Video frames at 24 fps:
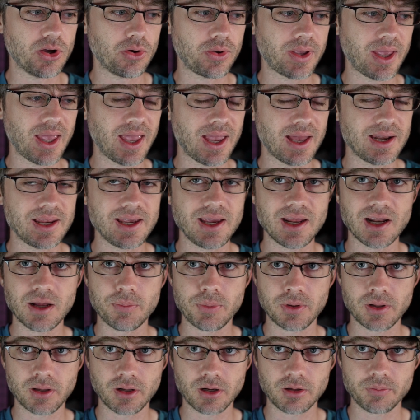can eat up
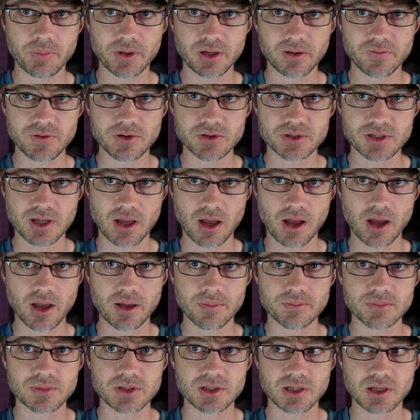a little bit of your
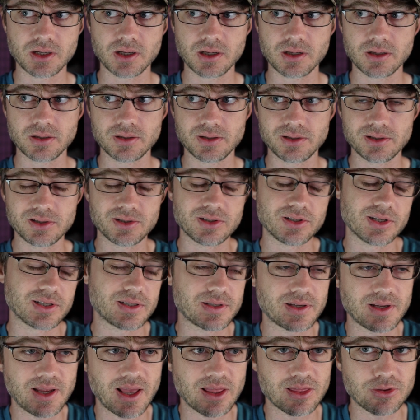time to
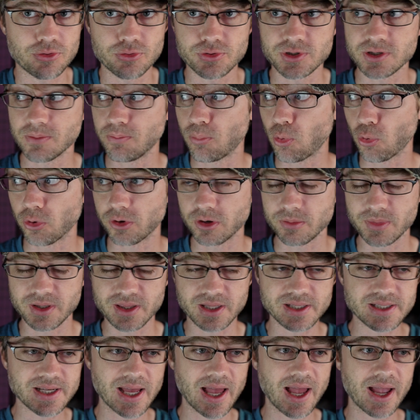just get through some boredom in
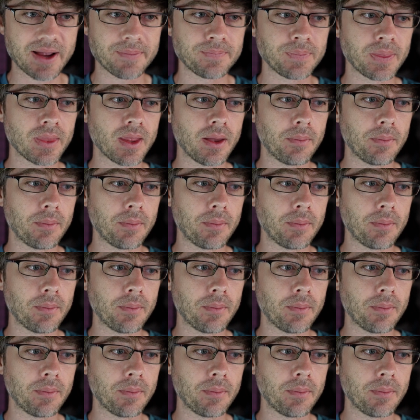the day,